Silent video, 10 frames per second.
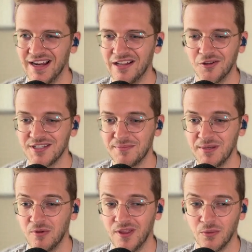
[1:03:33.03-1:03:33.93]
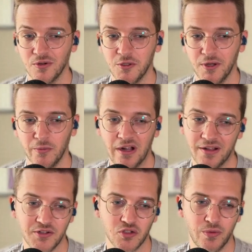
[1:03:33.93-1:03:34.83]
and I looked at people that were doing
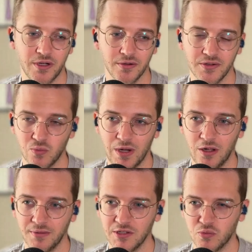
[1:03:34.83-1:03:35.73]
well on Twitter as well,